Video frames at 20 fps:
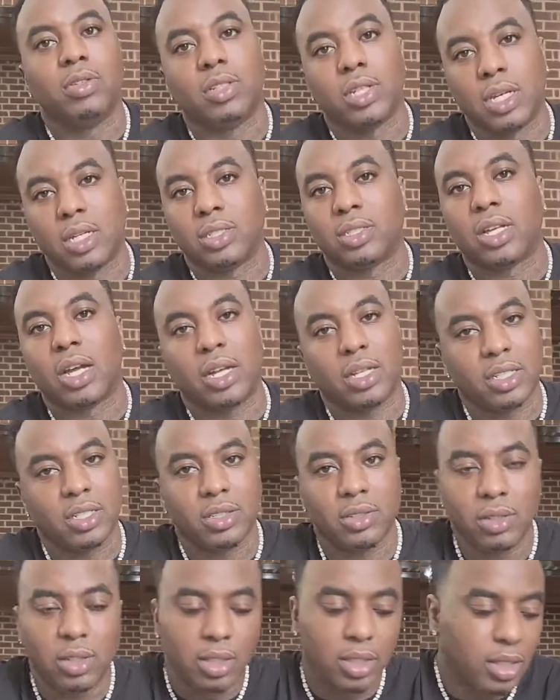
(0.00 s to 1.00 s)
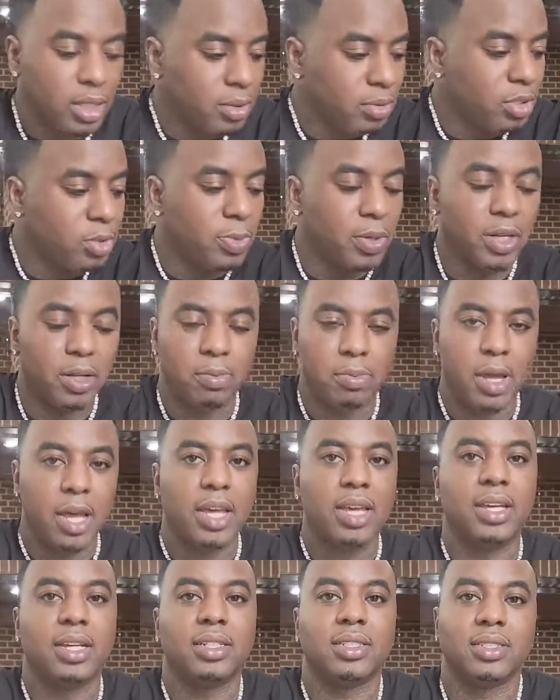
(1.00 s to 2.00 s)
you start starting, you looking up, you spending
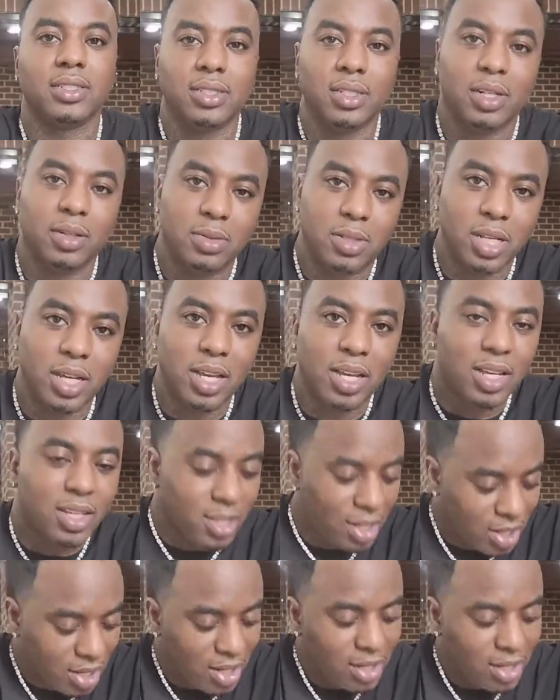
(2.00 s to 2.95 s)
bands. You know what I'm saying?